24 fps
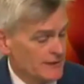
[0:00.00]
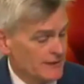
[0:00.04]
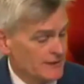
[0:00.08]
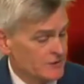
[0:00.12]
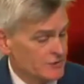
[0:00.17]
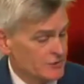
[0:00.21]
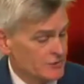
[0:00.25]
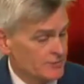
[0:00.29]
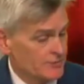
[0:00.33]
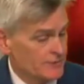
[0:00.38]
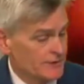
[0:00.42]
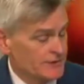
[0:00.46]

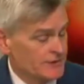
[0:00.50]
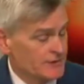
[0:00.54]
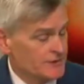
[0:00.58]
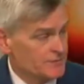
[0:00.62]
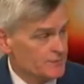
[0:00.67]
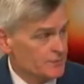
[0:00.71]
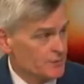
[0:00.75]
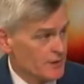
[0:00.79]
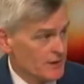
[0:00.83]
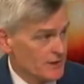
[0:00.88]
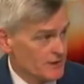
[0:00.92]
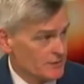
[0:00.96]
tremendous
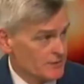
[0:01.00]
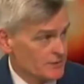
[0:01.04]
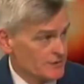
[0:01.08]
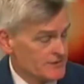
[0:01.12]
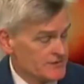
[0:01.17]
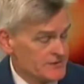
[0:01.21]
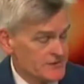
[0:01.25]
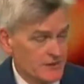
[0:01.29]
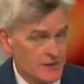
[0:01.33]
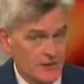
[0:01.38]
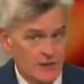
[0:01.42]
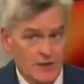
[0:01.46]

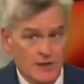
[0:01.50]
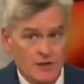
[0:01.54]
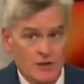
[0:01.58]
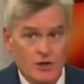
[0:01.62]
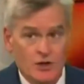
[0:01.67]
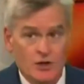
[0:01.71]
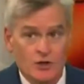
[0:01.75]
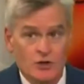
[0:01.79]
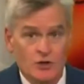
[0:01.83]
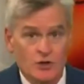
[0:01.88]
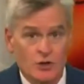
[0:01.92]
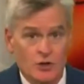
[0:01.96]
progress.
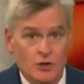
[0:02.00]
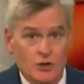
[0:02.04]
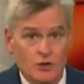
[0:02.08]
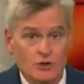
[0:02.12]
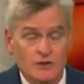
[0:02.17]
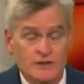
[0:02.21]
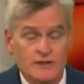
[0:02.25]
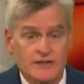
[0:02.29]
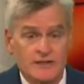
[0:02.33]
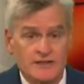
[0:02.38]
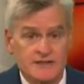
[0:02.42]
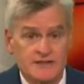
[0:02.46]
Our
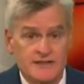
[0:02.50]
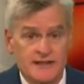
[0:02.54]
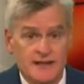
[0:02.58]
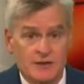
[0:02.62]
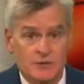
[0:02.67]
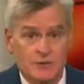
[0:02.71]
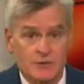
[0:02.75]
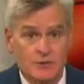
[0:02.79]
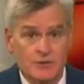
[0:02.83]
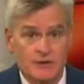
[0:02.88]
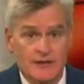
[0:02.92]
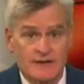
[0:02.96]
goal is that
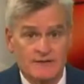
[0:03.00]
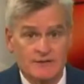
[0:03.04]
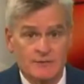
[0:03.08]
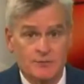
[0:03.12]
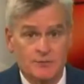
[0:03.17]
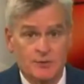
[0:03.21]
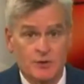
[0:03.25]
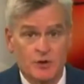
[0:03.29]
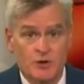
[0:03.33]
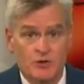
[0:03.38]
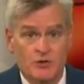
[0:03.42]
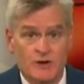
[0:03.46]
we would have a
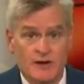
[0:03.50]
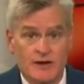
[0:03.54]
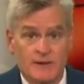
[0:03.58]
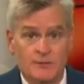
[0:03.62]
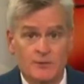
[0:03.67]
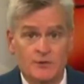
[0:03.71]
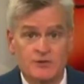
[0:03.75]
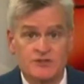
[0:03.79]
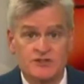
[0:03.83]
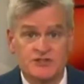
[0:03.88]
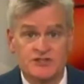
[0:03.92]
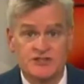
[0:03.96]
program
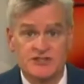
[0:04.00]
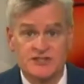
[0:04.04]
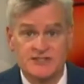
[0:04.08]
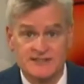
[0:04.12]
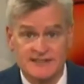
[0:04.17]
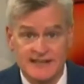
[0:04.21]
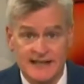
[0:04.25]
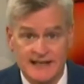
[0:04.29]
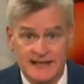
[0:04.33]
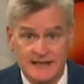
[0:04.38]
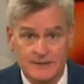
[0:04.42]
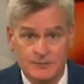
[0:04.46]
which is
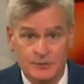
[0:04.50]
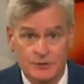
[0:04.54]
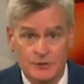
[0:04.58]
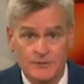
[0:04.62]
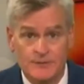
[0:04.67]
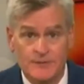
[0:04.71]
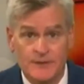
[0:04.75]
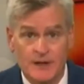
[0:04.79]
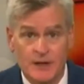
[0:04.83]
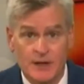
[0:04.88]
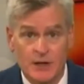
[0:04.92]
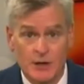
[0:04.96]
sustainable,
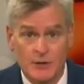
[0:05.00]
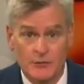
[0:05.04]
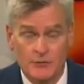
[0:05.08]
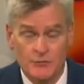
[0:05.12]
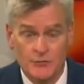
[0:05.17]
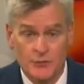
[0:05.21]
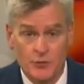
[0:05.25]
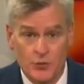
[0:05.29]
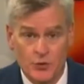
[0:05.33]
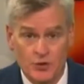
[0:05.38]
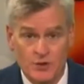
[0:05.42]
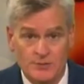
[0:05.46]

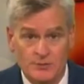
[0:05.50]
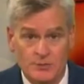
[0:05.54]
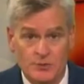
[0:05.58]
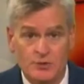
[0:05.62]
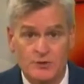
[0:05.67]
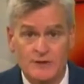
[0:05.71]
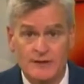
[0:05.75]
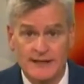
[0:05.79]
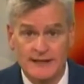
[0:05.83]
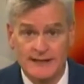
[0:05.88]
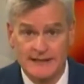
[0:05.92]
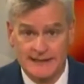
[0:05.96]

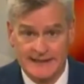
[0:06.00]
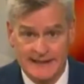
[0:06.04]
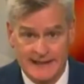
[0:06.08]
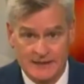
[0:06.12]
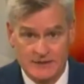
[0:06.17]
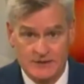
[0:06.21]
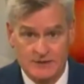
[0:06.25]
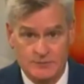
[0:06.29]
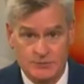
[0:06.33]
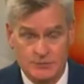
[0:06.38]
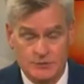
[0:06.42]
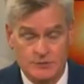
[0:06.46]
affordable, and
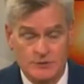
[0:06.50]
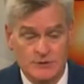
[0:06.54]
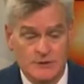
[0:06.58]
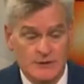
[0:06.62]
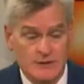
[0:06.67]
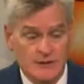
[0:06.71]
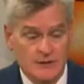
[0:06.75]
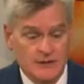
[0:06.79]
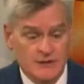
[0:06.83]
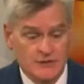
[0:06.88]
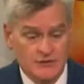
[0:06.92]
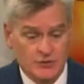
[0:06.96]
accountable.
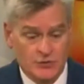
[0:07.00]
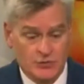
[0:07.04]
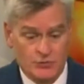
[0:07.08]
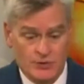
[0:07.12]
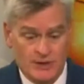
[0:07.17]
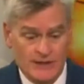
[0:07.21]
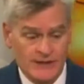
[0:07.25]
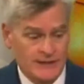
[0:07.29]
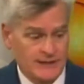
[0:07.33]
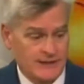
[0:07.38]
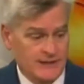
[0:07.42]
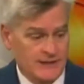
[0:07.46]
So
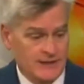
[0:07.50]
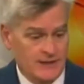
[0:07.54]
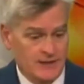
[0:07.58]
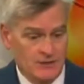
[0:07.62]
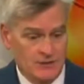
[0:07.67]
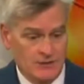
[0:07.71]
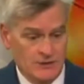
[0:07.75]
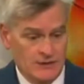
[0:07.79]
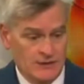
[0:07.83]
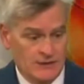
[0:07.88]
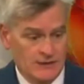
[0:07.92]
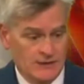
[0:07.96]
right
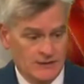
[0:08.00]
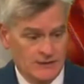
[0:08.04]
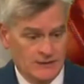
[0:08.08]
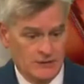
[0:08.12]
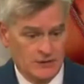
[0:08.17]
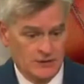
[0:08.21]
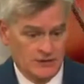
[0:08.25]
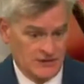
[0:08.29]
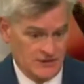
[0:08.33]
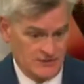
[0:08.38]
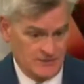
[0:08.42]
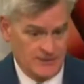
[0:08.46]
now,
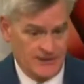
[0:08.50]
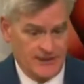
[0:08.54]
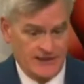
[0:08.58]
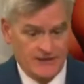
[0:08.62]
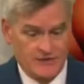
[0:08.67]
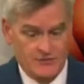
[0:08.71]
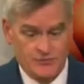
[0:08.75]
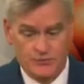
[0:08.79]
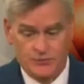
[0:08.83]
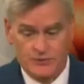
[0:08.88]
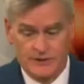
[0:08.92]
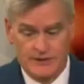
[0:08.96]
or this
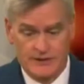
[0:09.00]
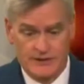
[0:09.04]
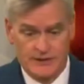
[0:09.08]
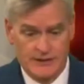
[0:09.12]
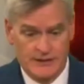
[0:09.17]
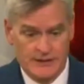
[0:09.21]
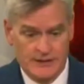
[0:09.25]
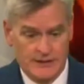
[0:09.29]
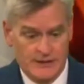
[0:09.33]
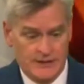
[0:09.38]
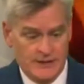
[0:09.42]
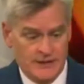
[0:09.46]
past week,
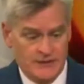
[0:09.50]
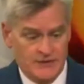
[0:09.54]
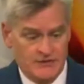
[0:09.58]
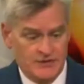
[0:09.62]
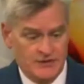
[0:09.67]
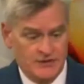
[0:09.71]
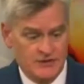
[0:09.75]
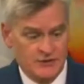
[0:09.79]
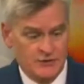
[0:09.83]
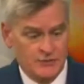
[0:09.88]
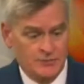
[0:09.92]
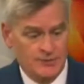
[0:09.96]

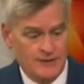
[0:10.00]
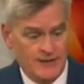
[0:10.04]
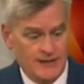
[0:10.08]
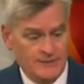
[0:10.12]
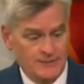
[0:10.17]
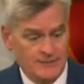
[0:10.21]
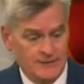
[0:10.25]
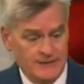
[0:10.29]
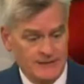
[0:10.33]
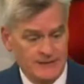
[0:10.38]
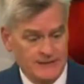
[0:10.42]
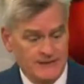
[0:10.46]
Senator Bob
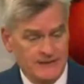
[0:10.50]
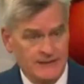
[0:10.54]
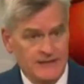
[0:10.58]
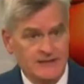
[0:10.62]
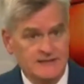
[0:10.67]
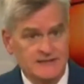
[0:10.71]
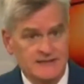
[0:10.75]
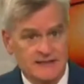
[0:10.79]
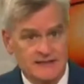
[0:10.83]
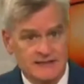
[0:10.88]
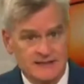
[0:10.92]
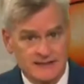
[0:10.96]

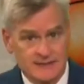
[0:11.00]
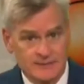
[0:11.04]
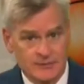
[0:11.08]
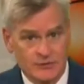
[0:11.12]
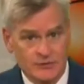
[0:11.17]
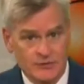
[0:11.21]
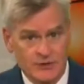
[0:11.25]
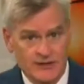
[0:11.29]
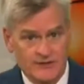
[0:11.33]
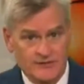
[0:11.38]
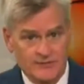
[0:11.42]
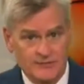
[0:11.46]
Menendez, a
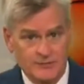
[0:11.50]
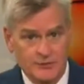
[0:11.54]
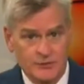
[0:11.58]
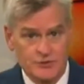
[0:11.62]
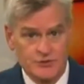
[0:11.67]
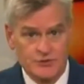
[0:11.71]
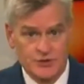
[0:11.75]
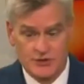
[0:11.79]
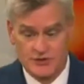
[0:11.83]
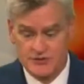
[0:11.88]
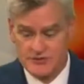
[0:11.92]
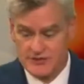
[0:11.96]
Democrat from New
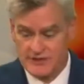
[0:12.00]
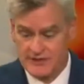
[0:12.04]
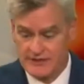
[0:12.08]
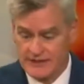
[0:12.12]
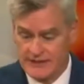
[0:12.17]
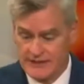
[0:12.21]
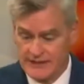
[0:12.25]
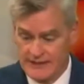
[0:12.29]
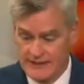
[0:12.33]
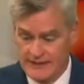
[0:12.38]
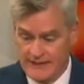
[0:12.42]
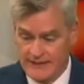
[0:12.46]
Jersey,
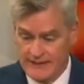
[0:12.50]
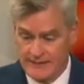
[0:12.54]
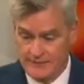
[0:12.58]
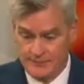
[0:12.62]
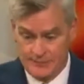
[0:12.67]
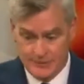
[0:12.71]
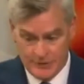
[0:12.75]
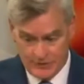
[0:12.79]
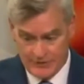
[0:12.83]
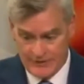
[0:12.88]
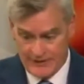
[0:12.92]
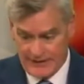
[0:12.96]
and
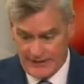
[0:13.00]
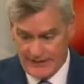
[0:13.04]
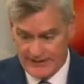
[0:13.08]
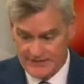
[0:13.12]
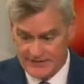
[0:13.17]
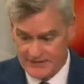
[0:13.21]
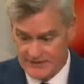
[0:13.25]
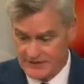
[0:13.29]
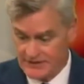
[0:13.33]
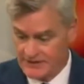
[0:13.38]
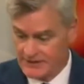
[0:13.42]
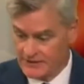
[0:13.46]
Bill
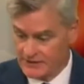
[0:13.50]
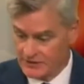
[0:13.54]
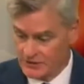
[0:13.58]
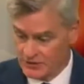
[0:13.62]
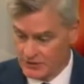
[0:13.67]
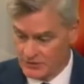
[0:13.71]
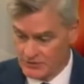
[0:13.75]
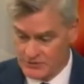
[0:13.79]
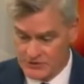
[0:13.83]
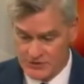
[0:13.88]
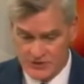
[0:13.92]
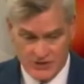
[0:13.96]
Cassidy,
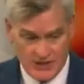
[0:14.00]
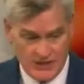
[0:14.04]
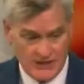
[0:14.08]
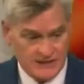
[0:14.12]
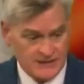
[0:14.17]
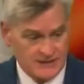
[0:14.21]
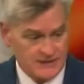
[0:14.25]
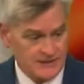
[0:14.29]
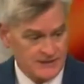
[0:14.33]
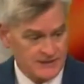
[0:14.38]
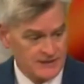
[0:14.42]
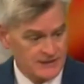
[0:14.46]
along with
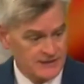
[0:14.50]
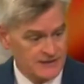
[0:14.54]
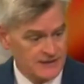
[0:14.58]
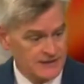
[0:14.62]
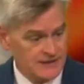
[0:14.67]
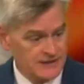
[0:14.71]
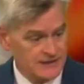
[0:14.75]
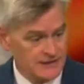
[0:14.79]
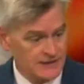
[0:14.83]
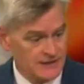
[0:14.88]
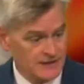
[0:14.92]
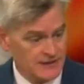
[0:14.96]
John
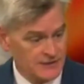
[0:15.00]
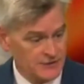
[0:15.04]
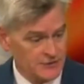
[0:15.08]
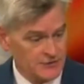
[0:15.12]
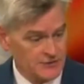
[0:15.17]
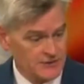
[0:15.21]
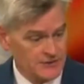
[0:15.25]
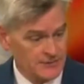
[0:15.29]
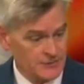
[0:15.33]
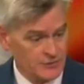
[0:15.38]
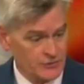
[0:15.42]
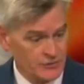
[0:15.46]
Kennedy and other
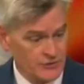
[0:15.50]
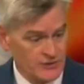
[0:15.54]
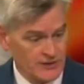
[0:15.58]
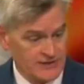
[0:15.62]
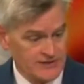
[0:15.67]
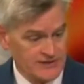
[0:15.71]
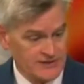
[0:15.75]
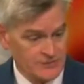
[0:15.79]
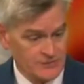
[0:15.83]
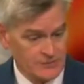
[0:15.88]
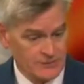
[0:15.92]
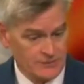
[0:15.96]

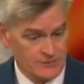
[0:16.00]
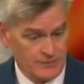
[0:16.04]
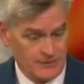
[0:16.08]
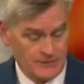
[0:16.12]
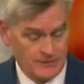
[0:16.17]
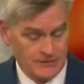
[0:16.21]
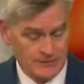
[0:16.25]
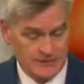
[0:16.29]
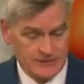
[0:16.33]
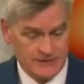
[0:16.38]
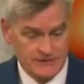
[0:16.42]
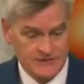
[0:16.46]
Democrats and
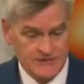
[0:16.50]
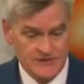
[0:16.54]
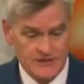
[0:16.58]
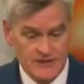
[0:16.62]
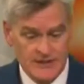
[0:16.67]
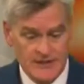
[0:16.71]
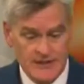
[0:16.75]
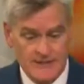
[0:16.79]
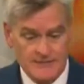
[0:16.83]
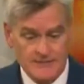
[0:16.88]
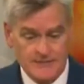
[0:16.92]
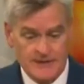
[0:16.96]
Republicans,
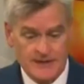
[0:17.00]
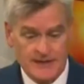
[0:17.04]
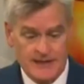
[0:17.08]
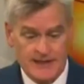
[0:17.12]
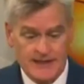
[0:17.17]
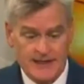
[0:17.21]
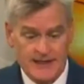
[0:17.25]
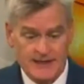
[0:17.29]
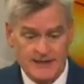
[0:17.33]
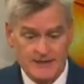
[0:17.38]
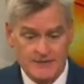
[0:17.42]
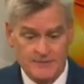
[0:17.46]

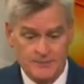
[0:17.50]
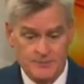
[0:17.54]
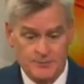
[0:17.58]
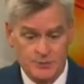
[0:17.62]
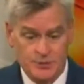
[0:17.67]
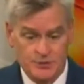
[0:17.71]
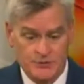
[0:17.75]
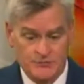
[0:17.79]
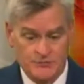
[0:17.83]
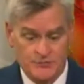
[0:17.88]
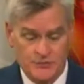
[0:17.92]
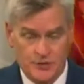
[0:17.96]
have
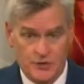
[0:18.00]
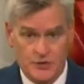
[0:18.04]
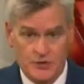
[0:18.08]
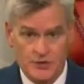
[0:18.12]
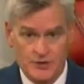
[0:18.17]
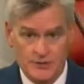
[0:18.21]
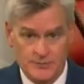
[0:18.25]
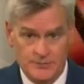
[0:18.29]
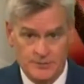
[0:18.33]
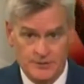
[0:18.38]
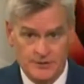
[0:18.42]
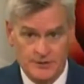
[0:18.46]
put
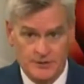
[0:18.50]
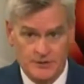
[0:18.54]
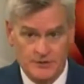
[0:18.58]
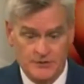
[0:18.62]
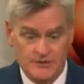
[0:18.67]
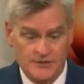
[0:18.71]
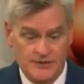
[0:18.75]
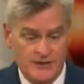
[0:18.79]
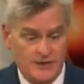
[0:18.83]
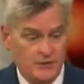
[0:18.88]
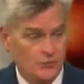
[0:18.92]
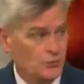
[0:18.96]
forward a bill
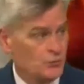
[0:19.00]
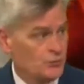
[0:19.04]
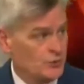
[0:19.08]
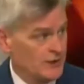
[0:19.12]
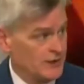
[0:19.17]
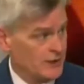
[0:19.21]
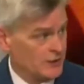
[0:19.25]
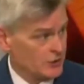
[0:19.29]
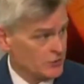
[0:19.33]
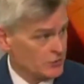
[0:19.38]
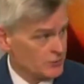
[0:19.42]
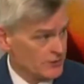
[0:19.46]
that
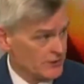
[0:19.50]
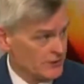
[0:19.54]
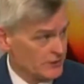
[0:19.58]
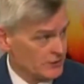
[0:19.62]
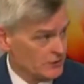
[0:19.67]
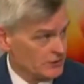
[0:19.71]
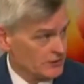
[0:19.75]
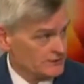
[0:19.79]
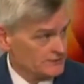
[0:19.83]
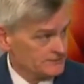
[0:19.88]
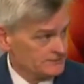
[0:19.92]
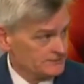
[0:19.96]
we agree on,